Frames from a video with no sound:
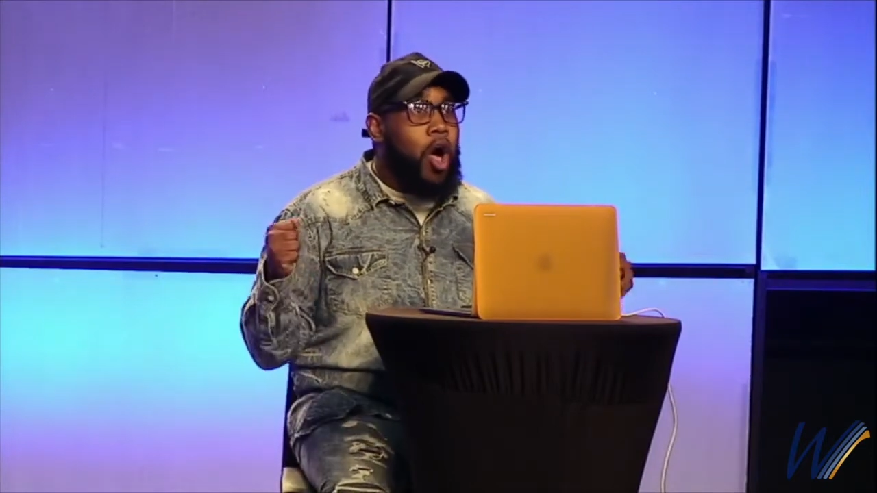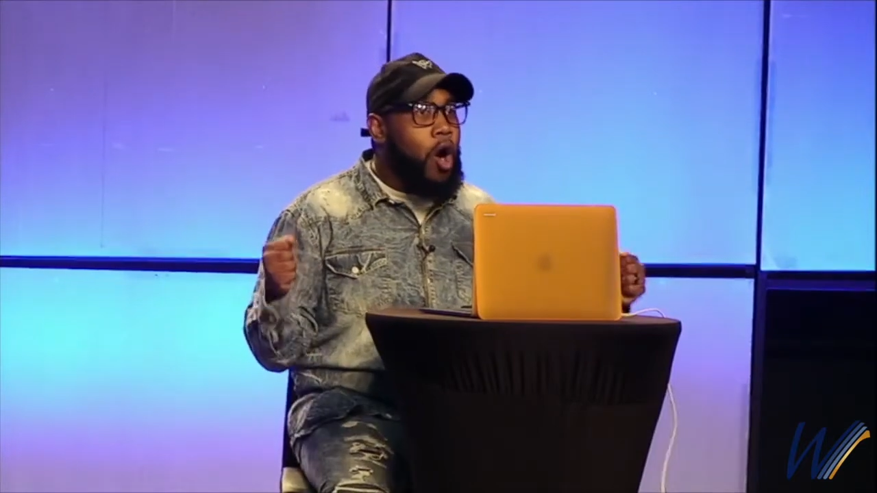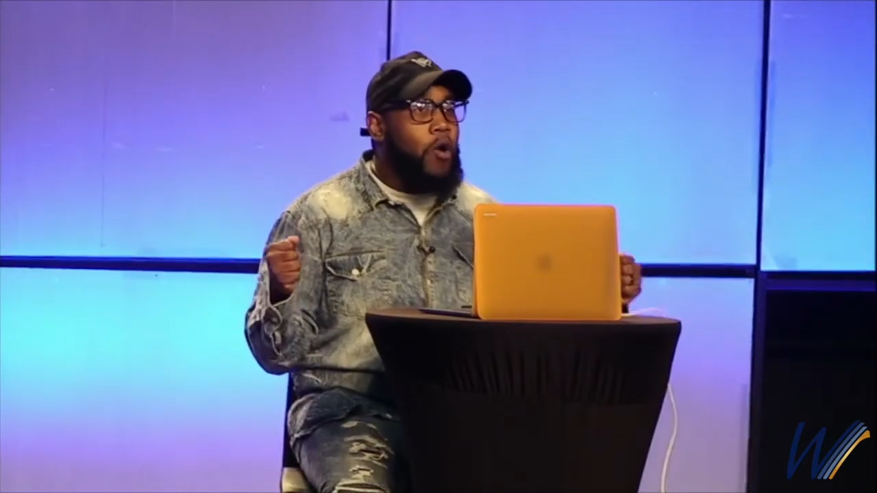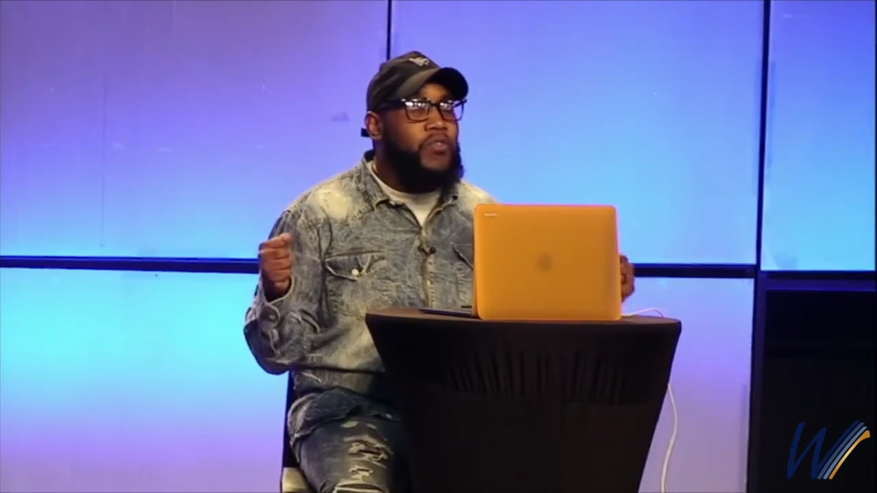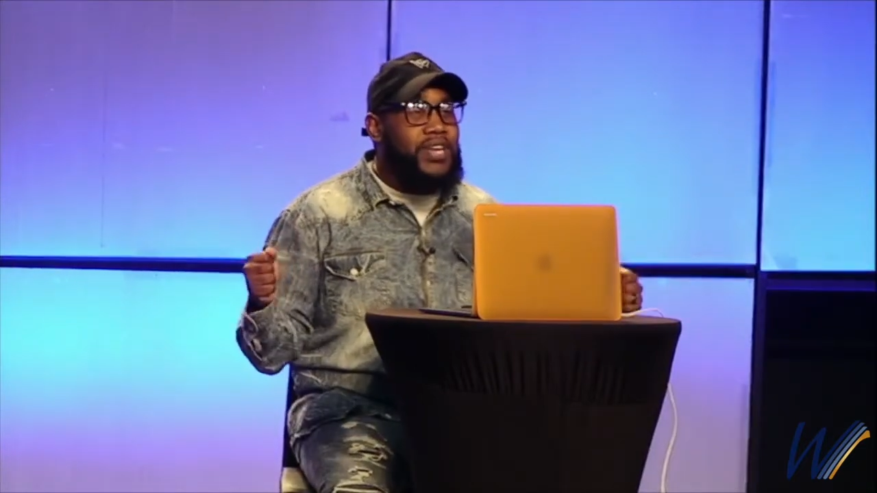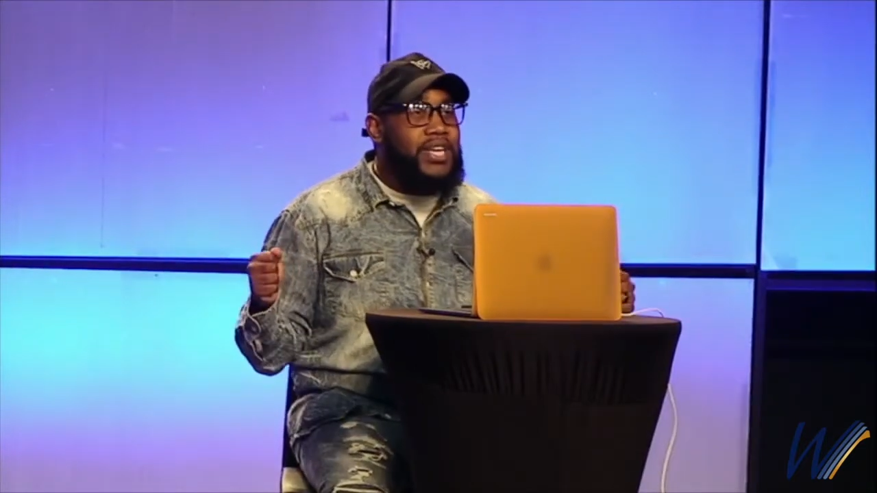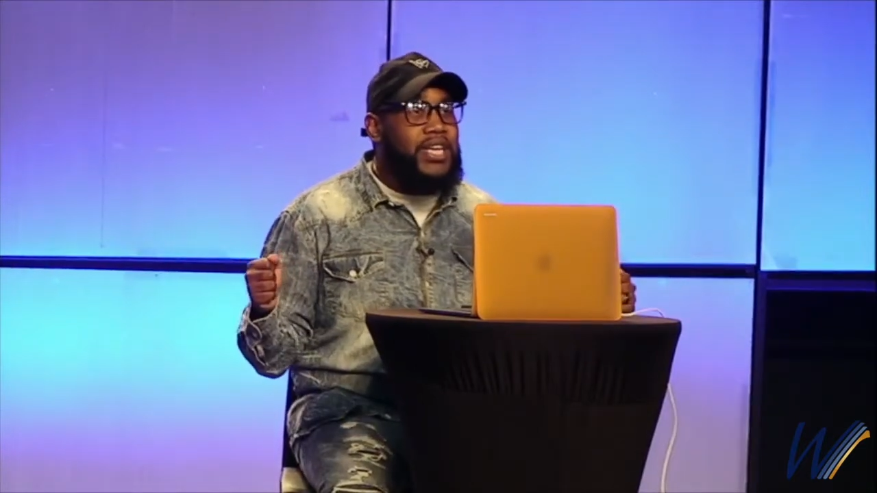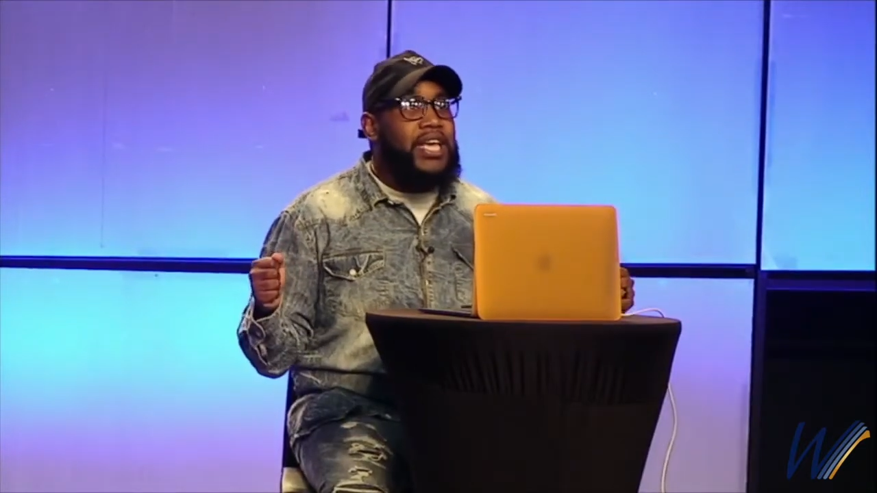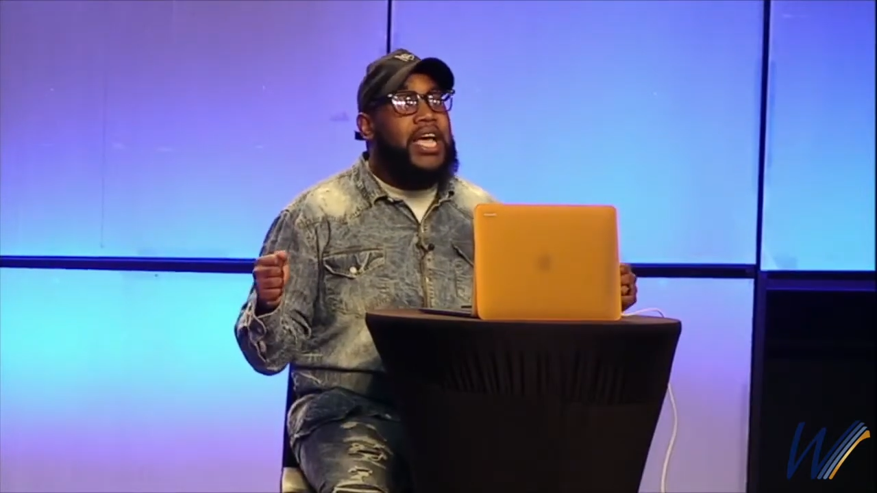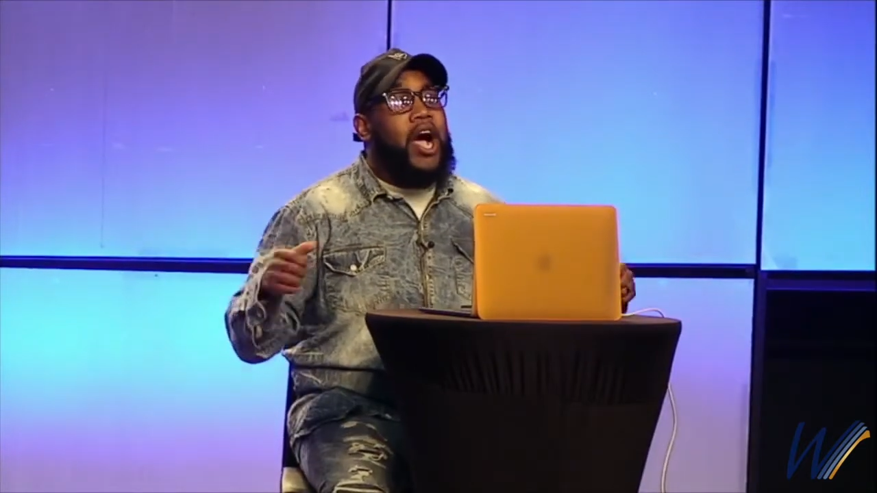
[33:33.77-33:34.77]
already
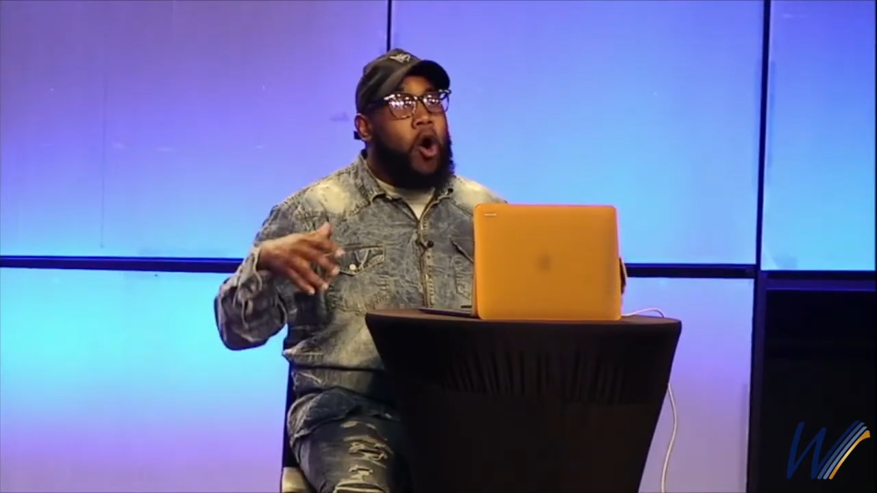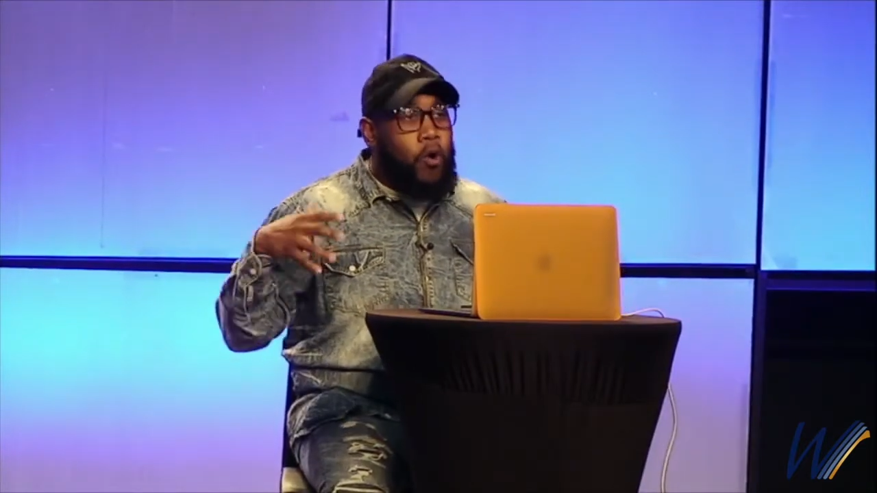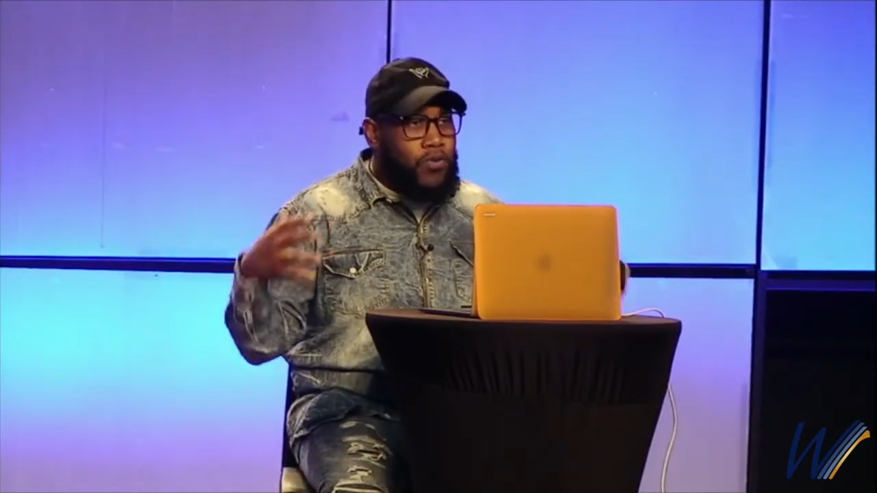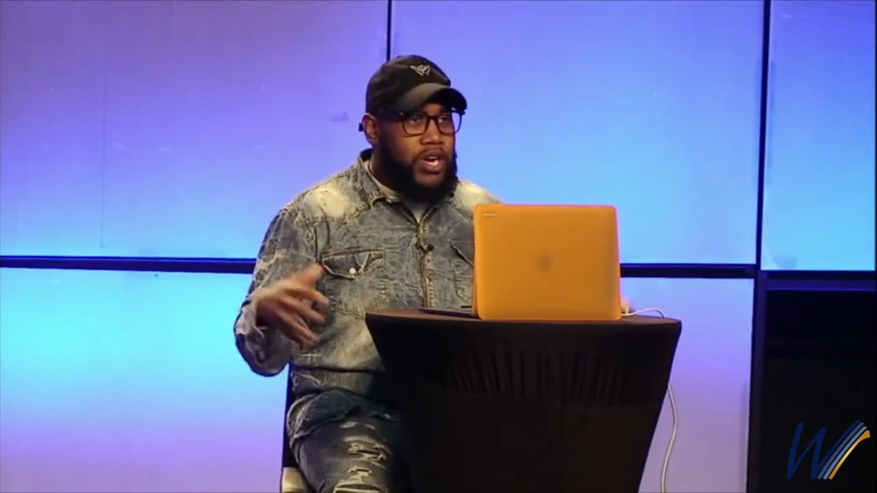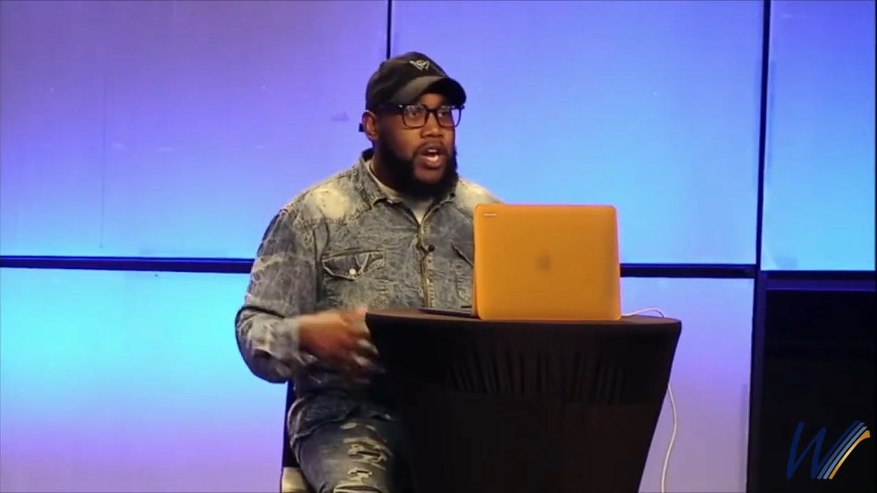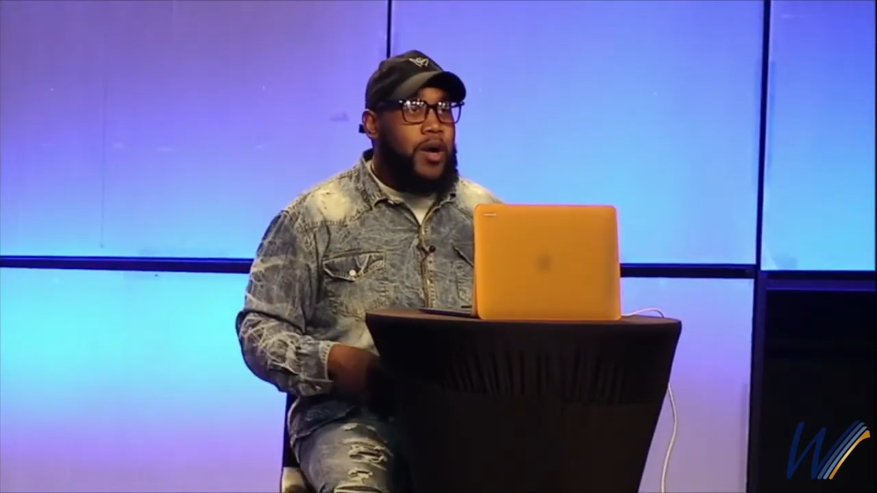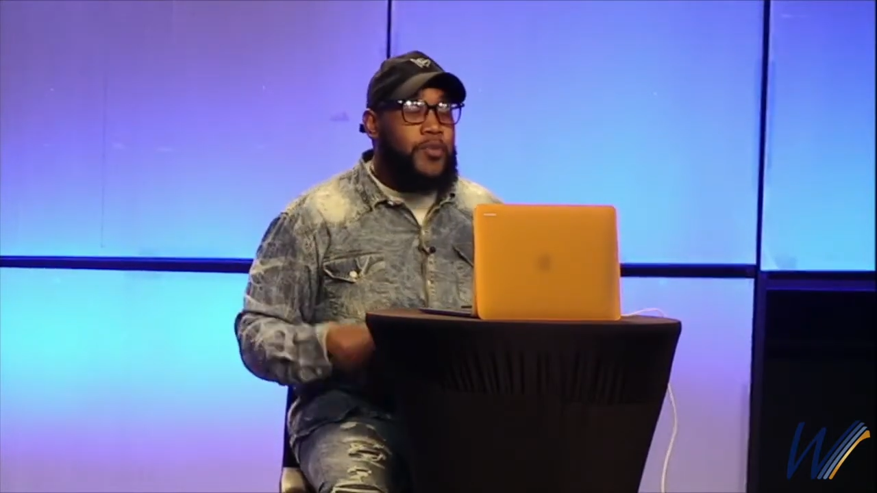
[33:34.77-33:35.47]
overcome.